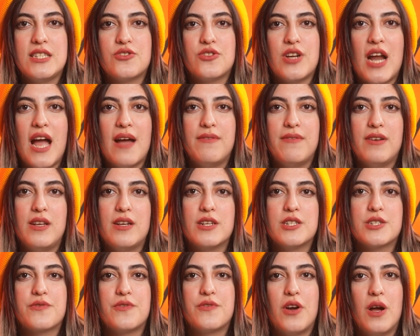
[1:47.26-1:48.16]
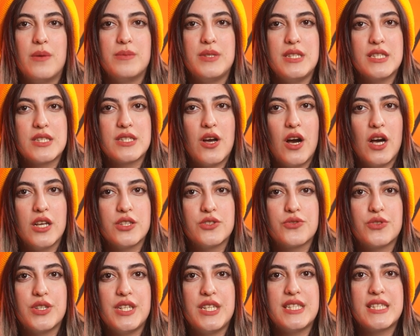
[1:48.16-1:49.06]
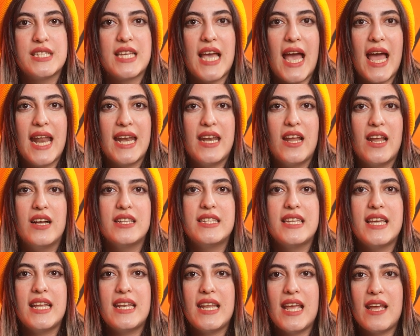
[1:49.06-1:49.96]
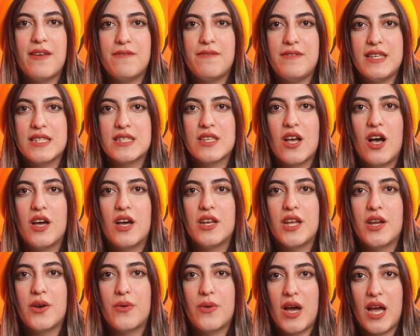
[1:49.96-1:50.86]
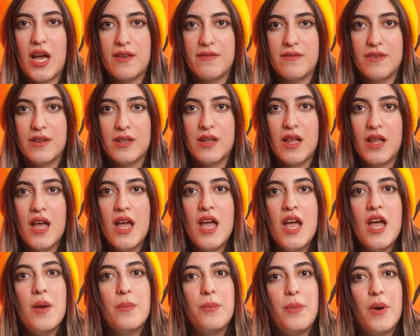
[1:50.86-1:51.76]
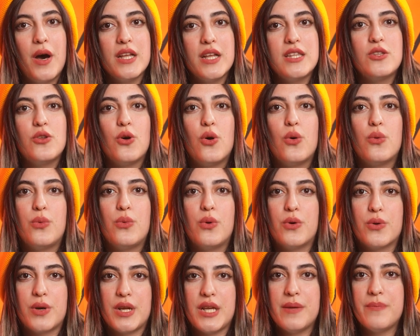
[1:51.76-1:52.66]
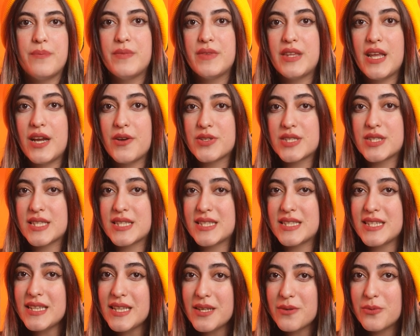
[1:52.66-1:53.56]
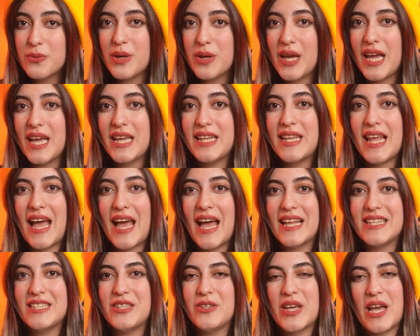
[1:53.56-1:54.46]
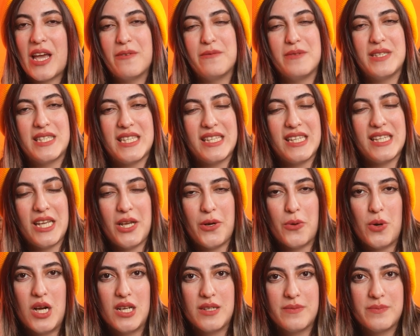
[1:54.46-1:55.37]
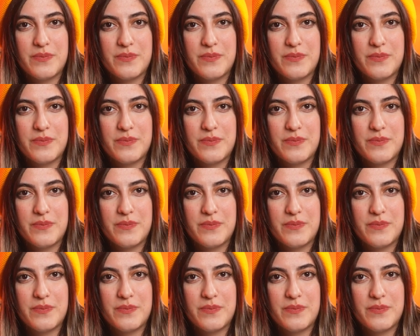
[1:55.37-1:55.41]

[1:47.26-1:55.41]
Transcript: travelers from these countries cannot get a visa on arrival. But don't worry, there is still a way that you can visit Iran.